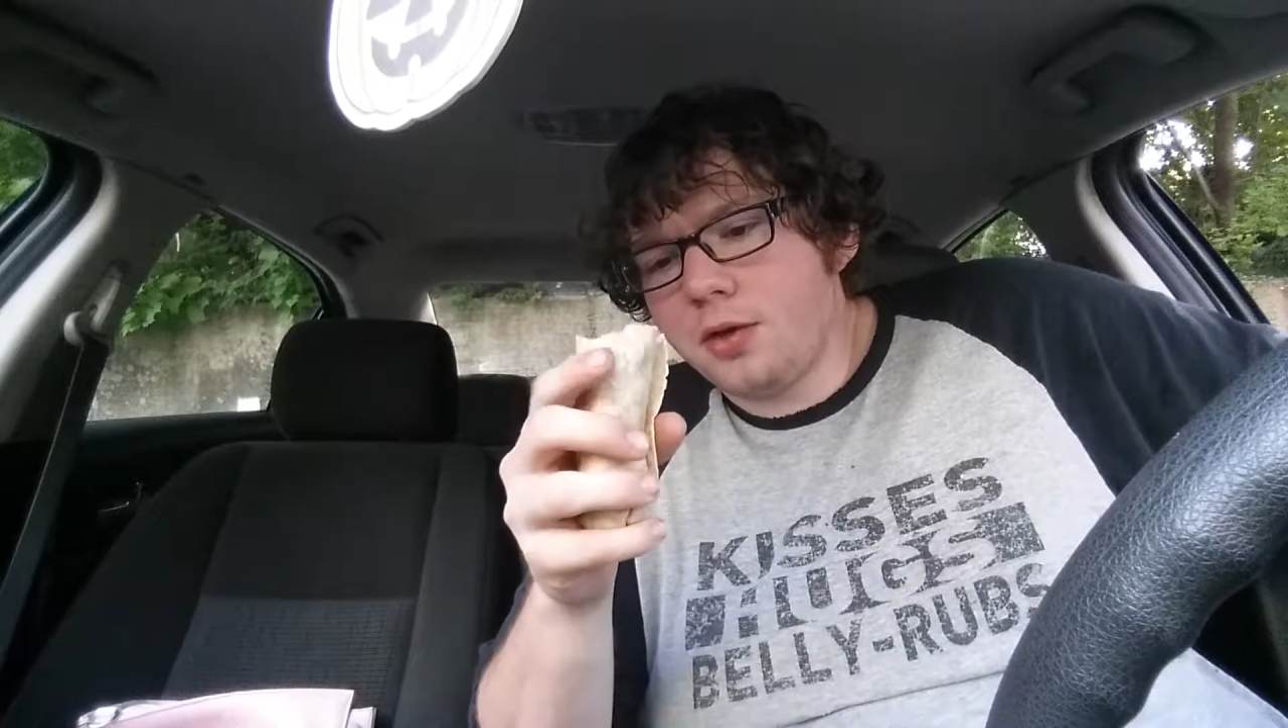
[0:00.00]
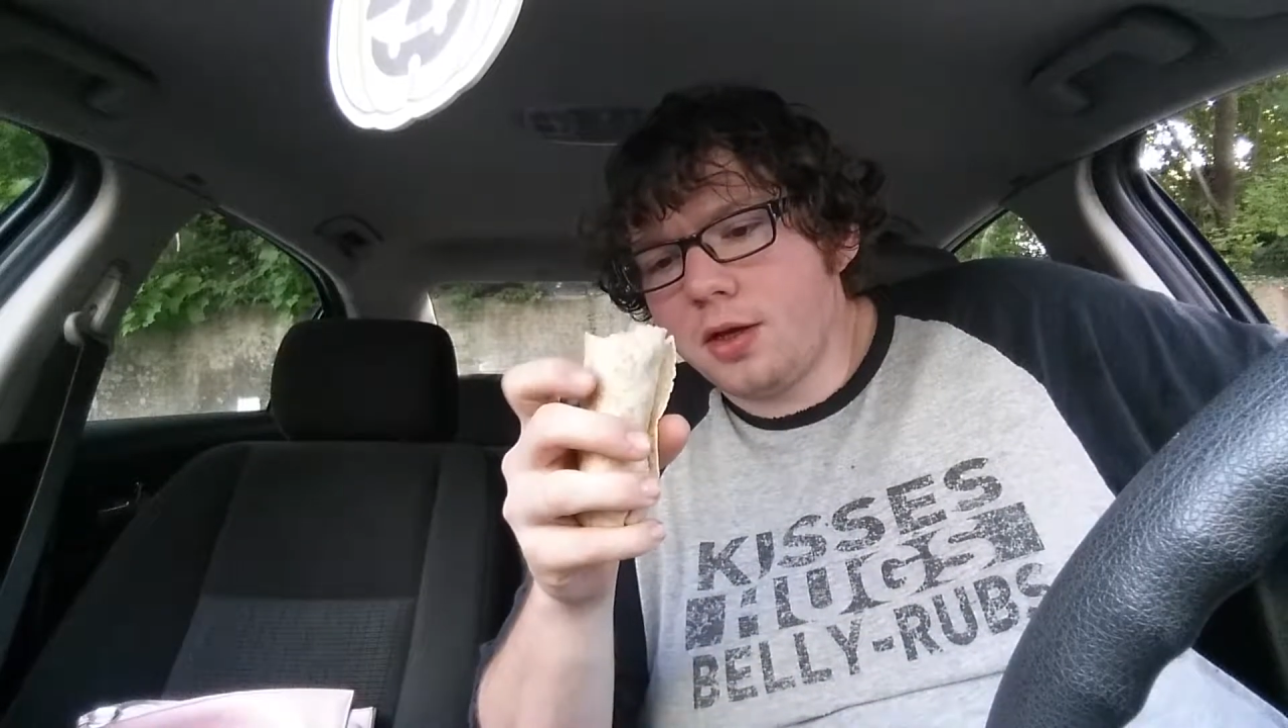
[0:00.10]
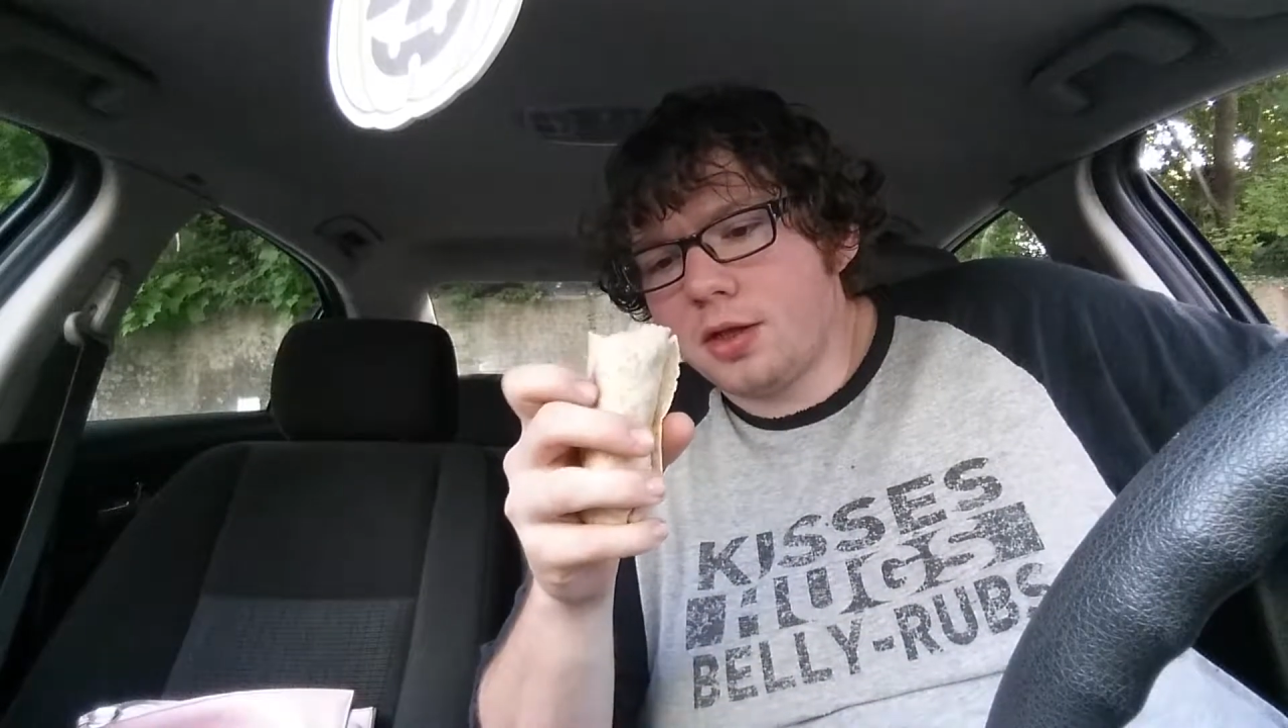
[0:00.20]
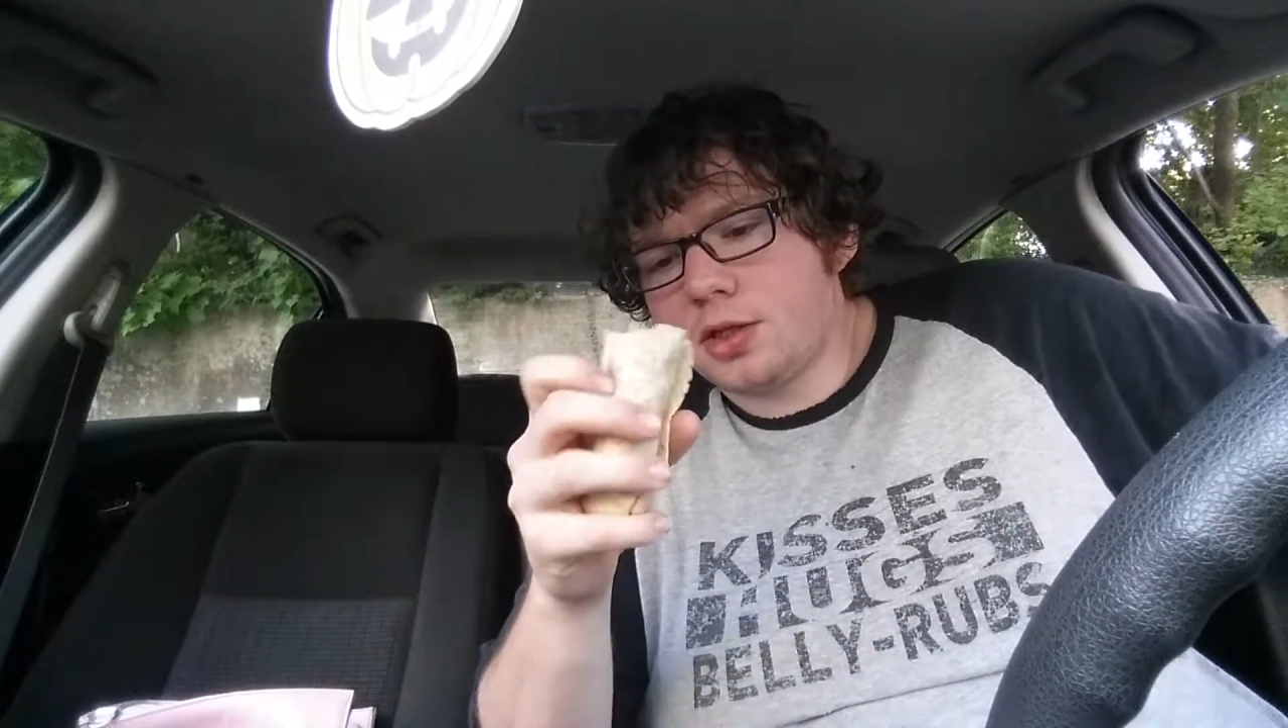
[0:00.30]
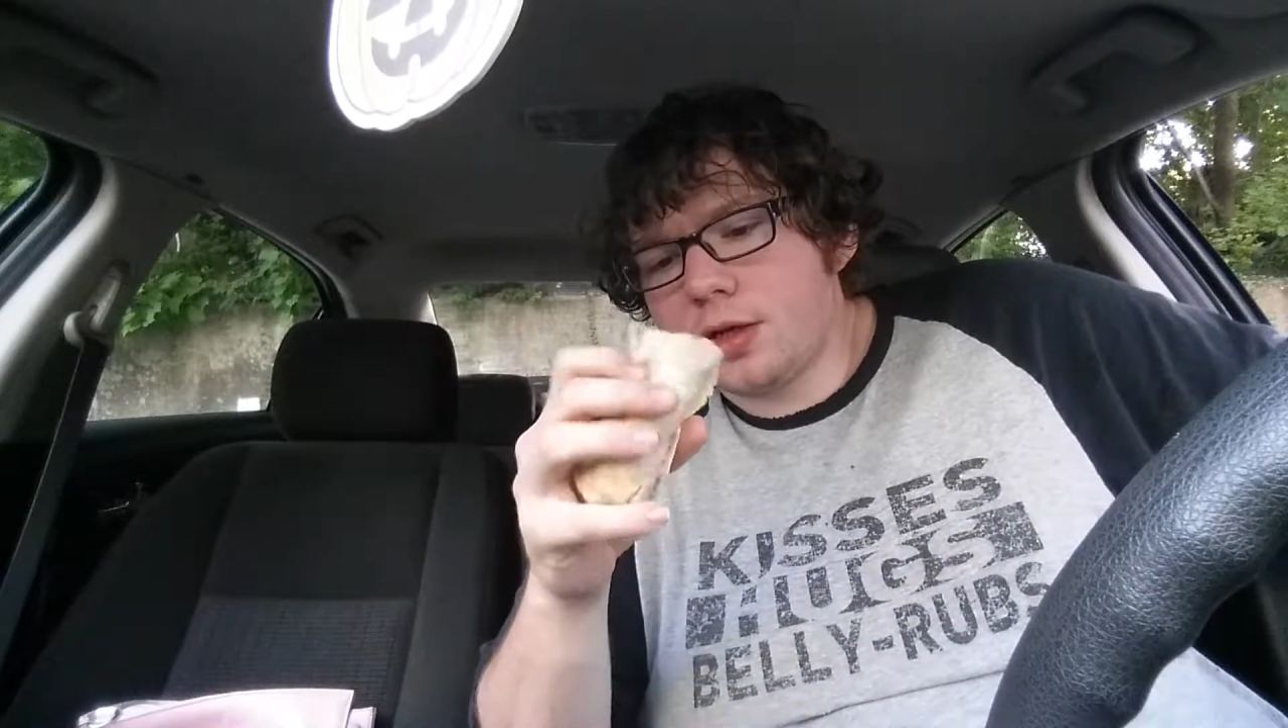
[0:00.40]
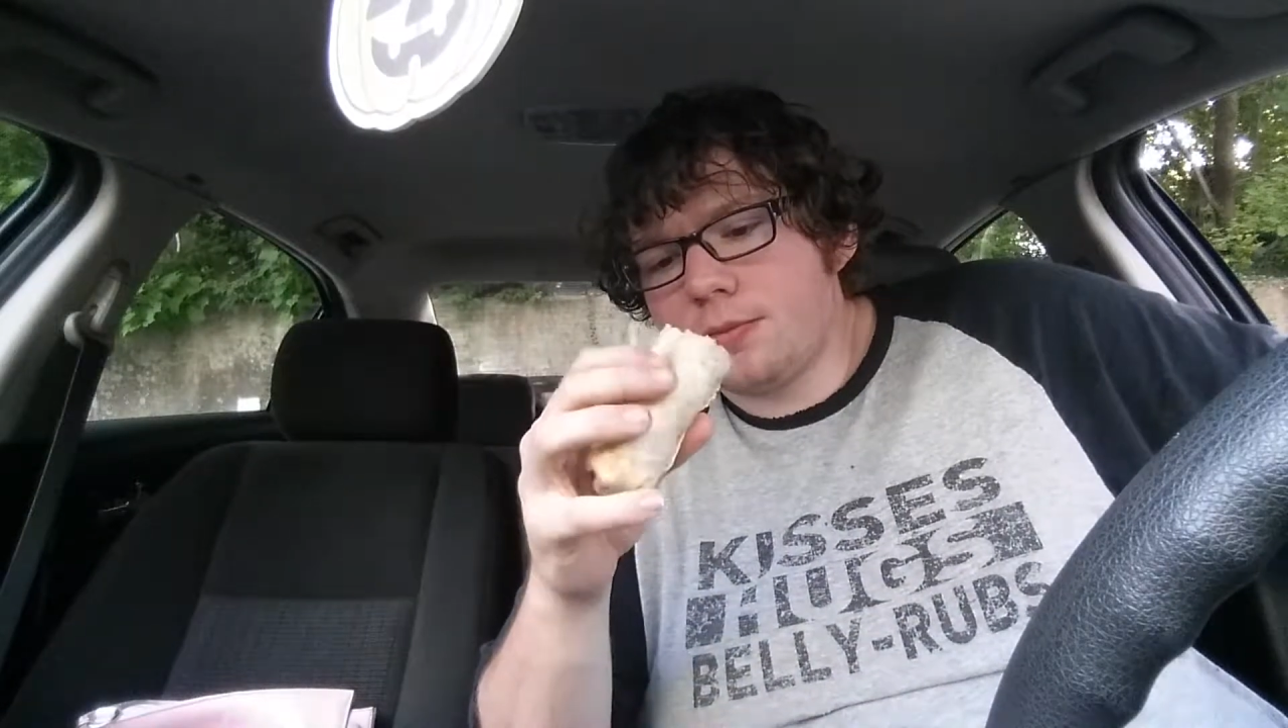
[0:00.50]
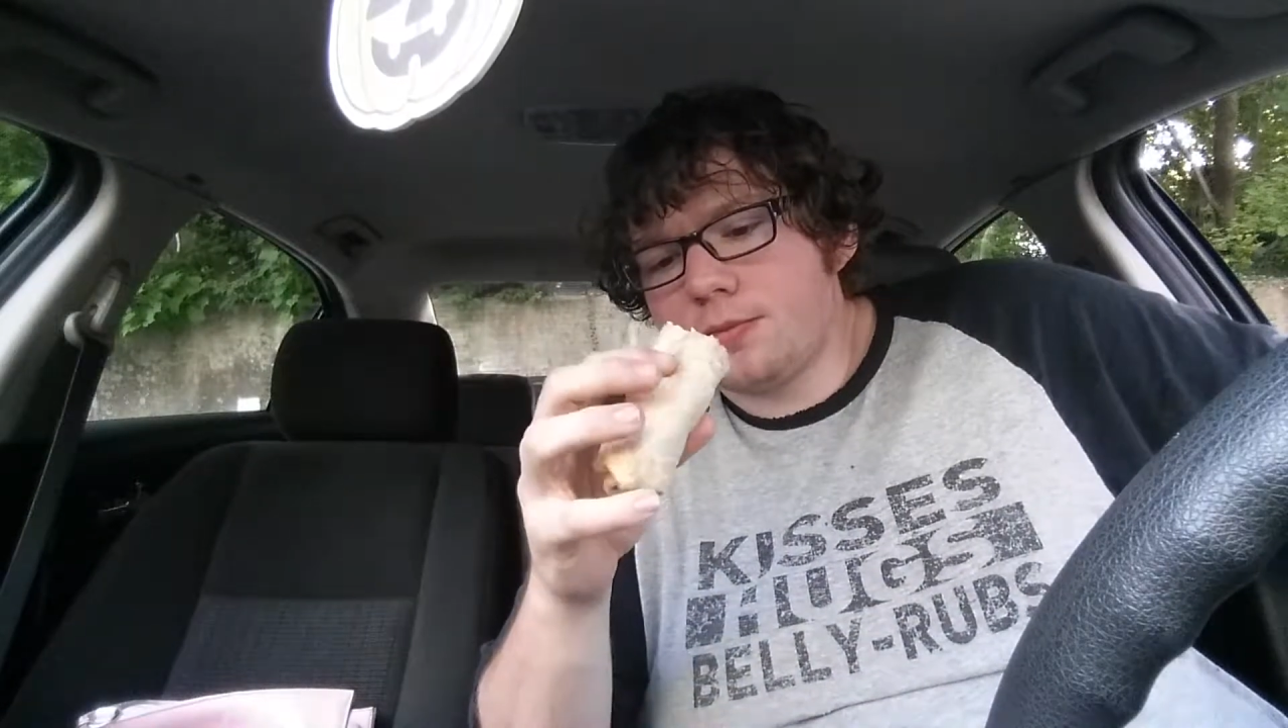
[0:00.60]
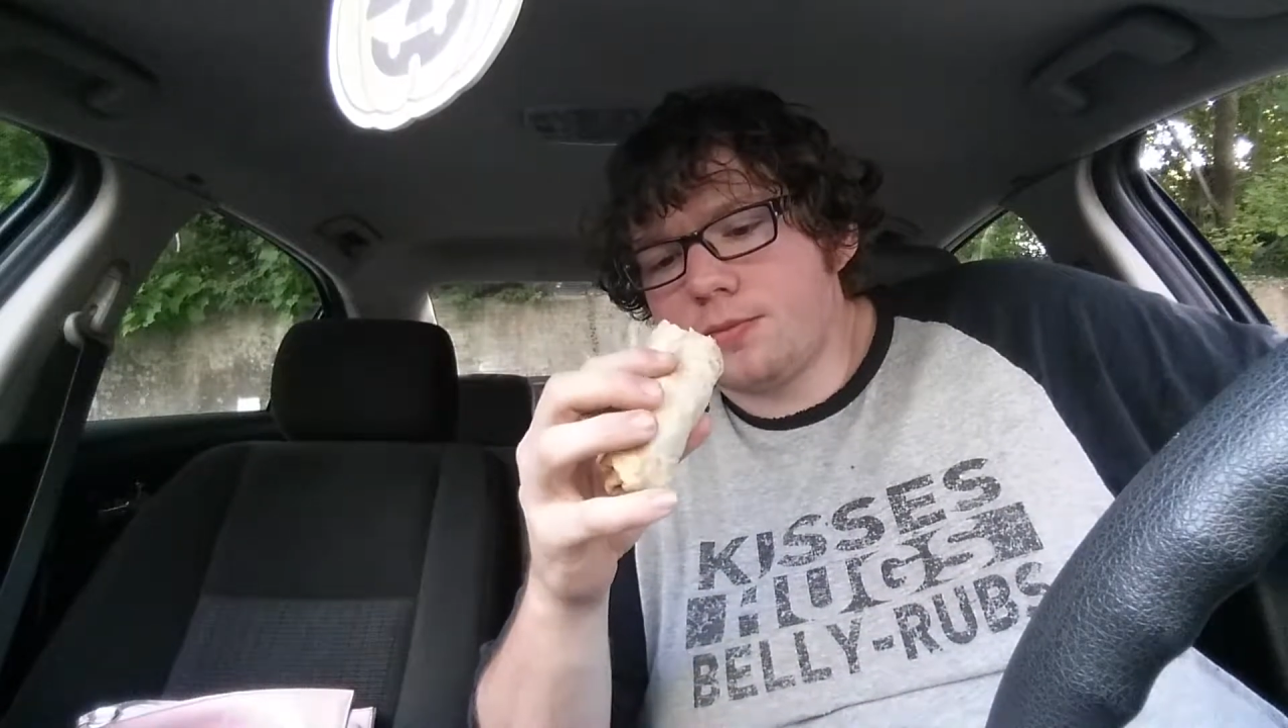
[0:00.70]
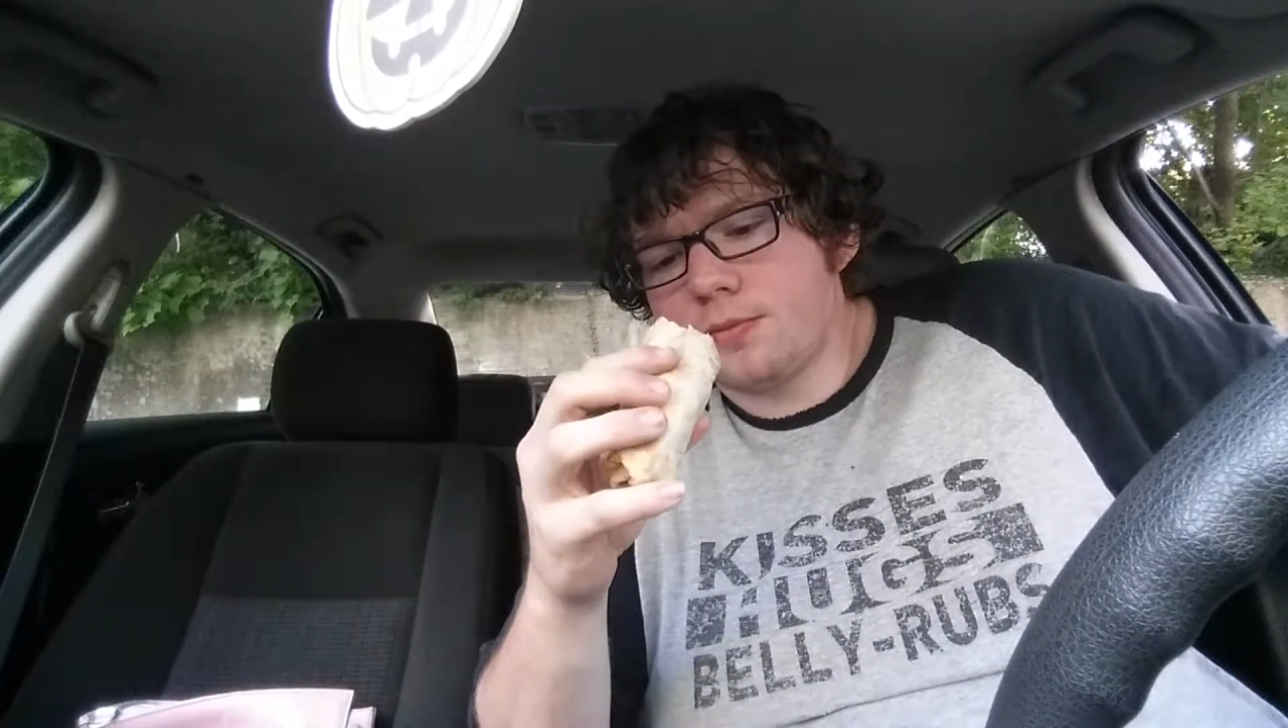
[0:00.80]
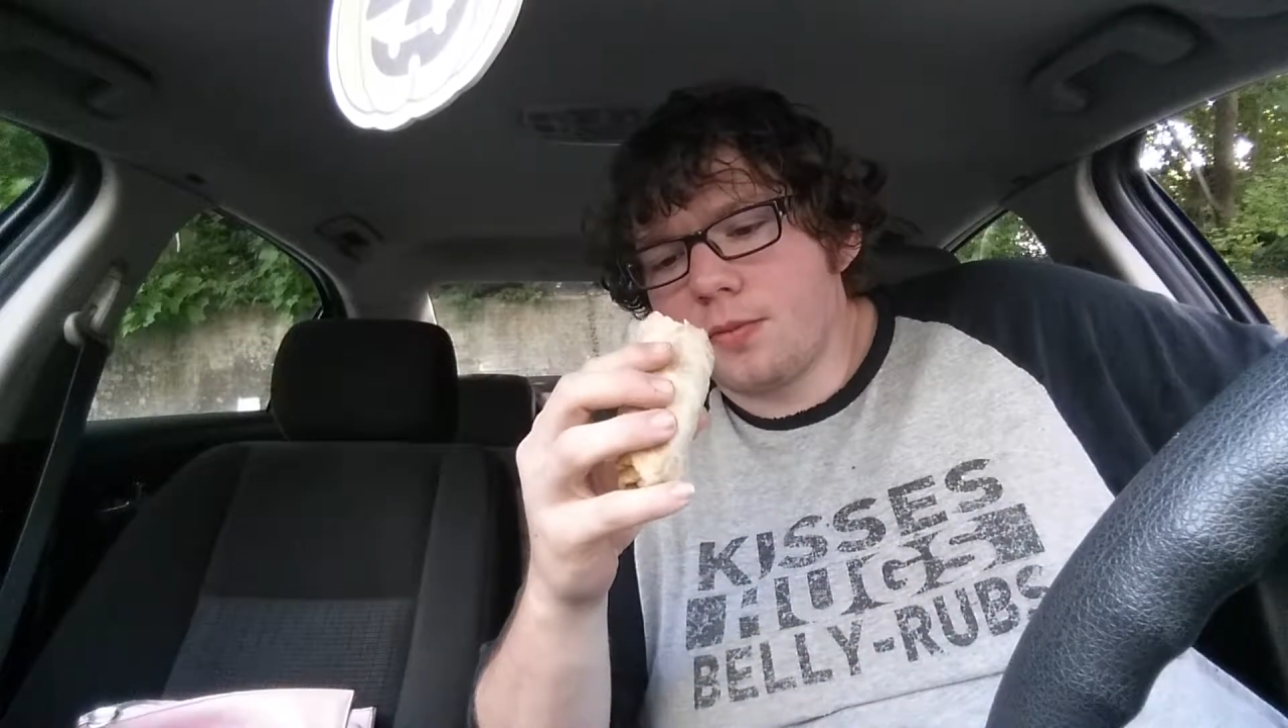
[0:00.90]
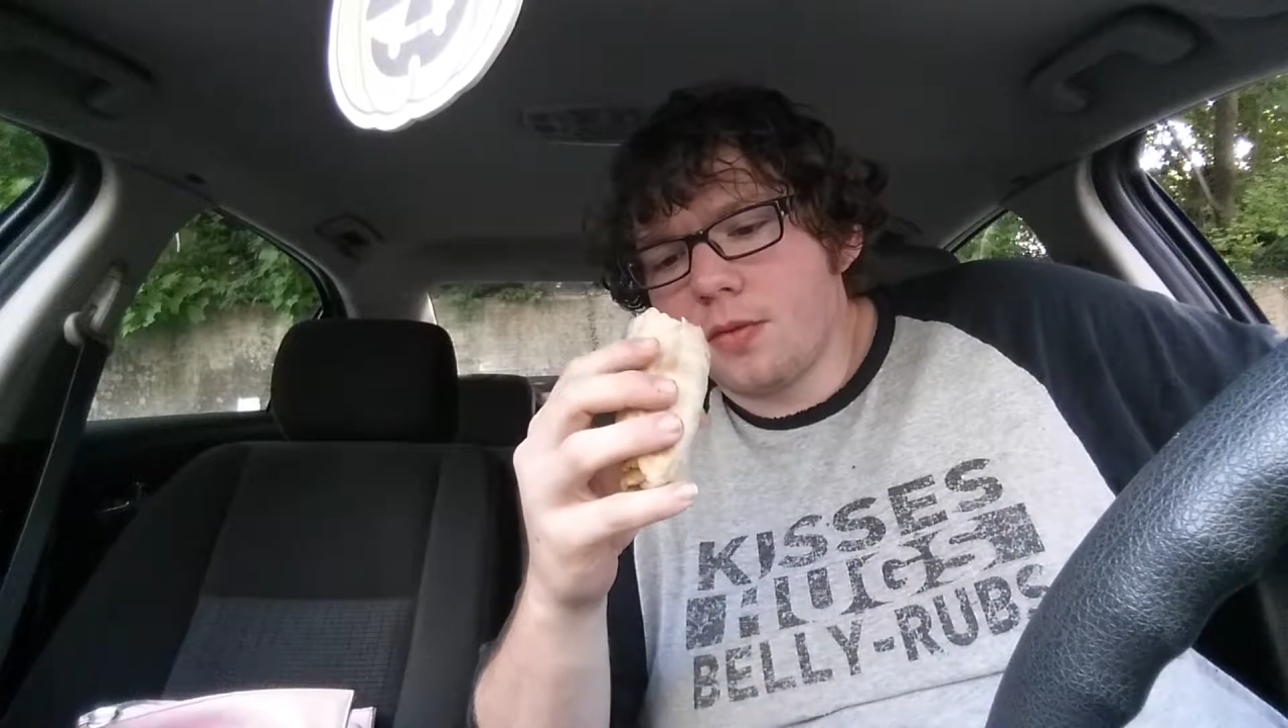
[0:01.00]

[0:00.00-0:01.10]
you get some,